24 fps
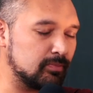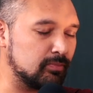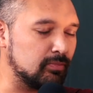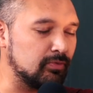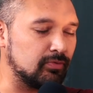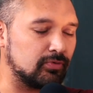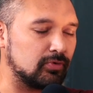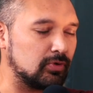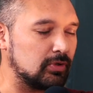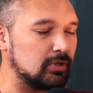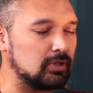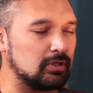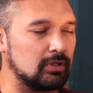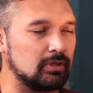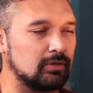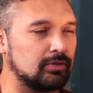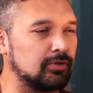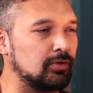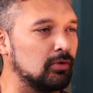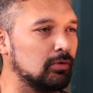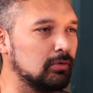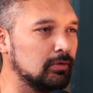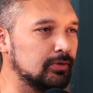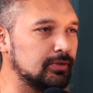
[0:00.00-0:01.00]
before I
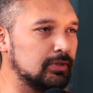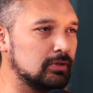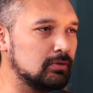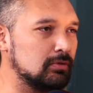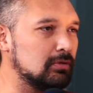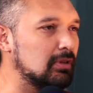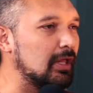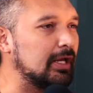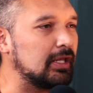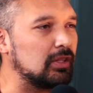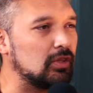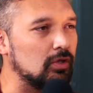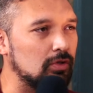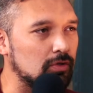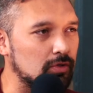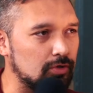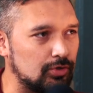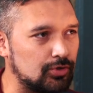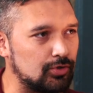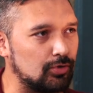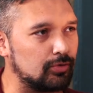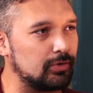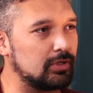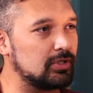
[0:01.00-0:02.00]
told you, like the, the
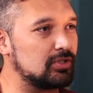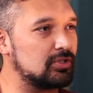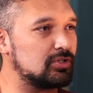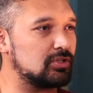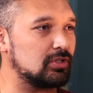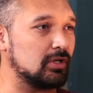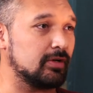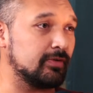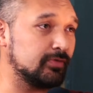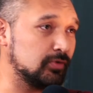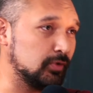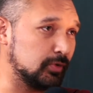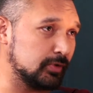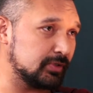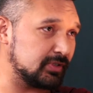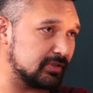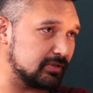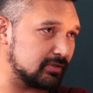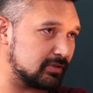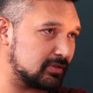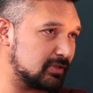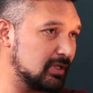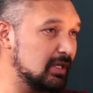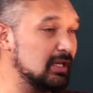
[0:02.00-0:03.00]
shortage of
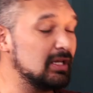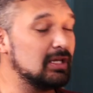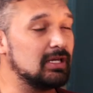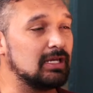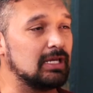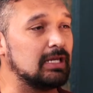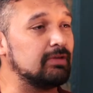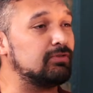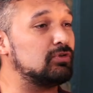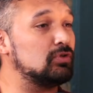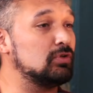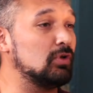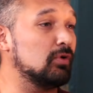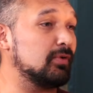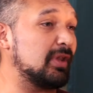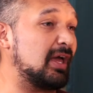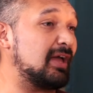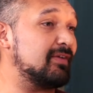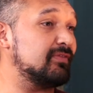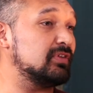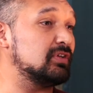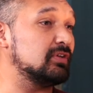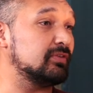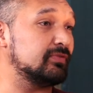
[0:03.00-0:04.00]
nurses. If you don't
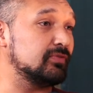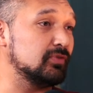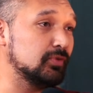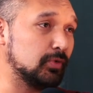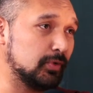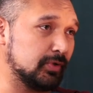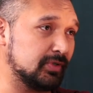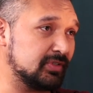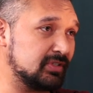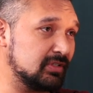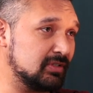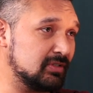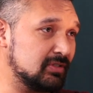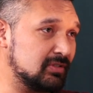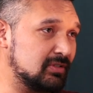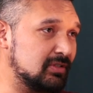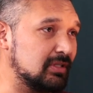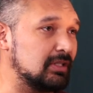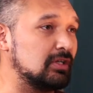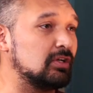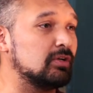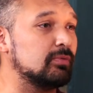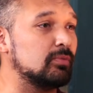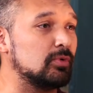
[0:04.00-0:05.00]
have enough
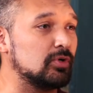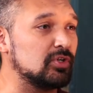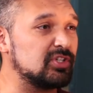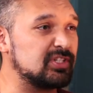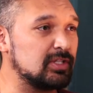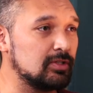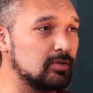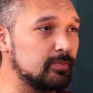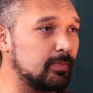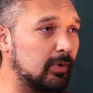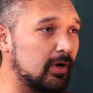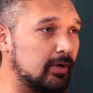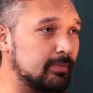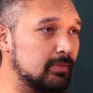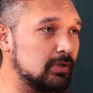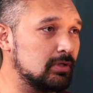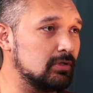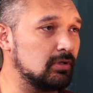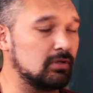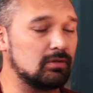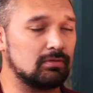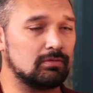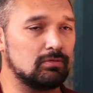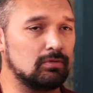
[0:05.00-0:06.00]
nurses in an emergency
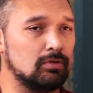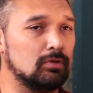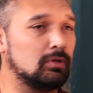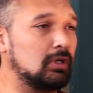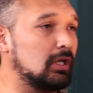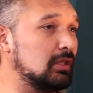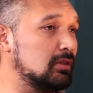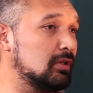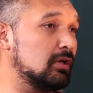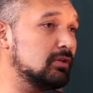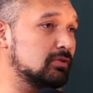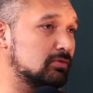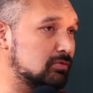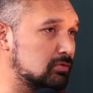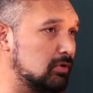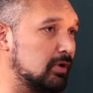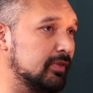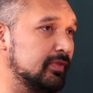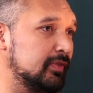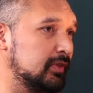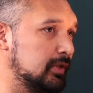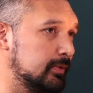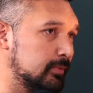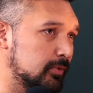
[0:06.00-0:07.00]
department, you cannot
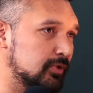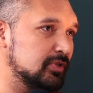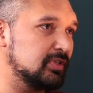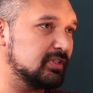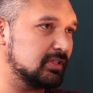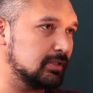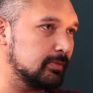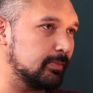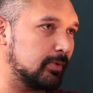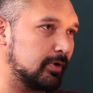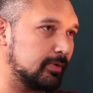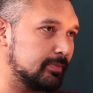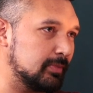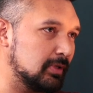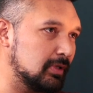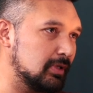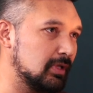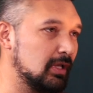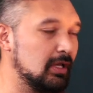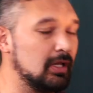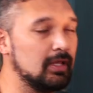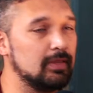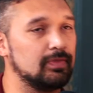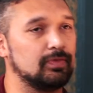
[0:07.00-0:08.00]
run the emergency
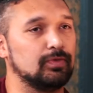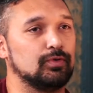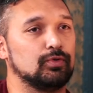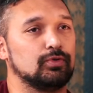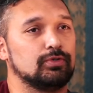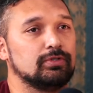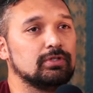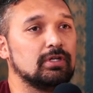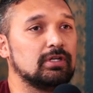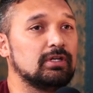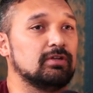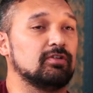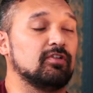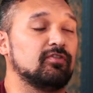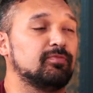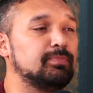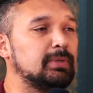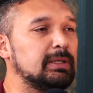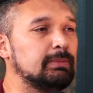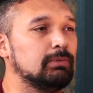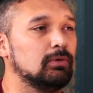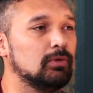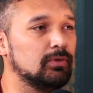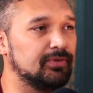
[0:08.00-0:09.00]
department. Mm. There's not enough
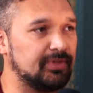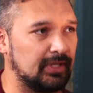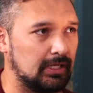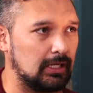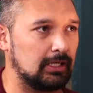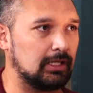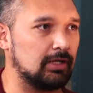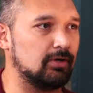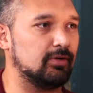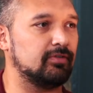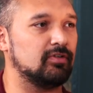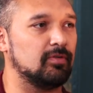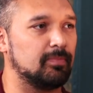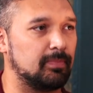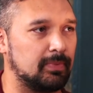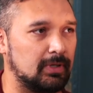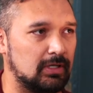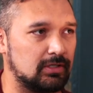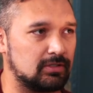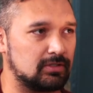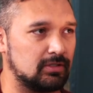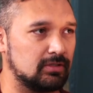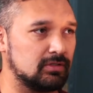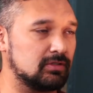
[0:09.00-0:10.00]
people taking care of the
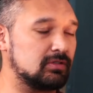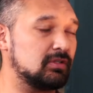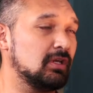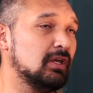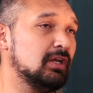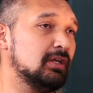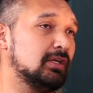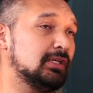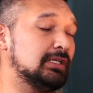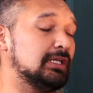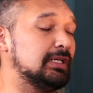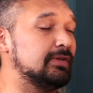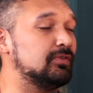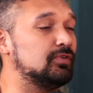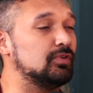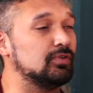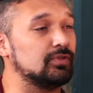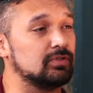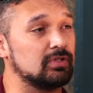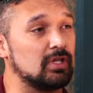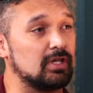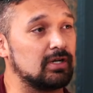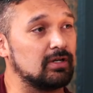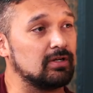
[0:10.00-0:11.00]
patients. If
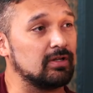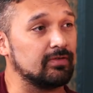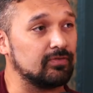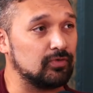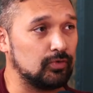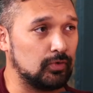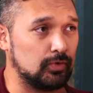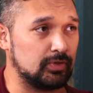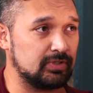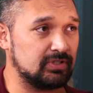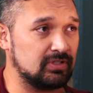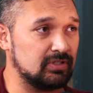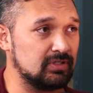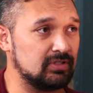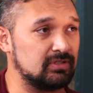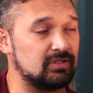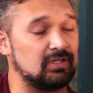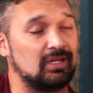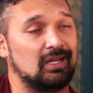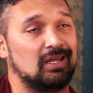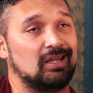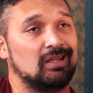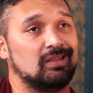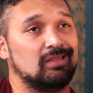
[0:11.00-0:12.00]
there's not enough
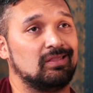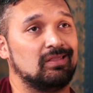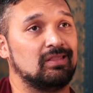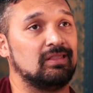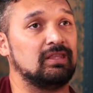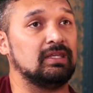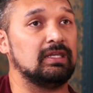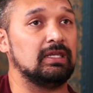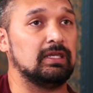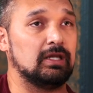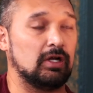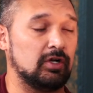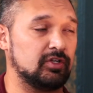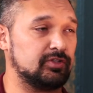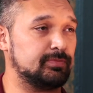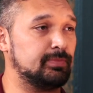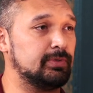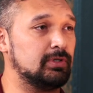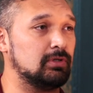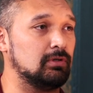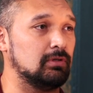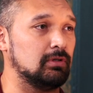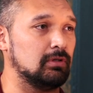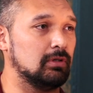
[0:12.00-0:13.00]
nurses in the
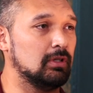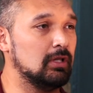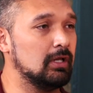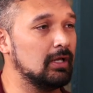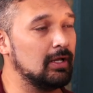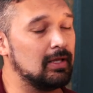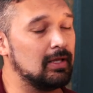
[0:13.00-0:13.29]
hospital,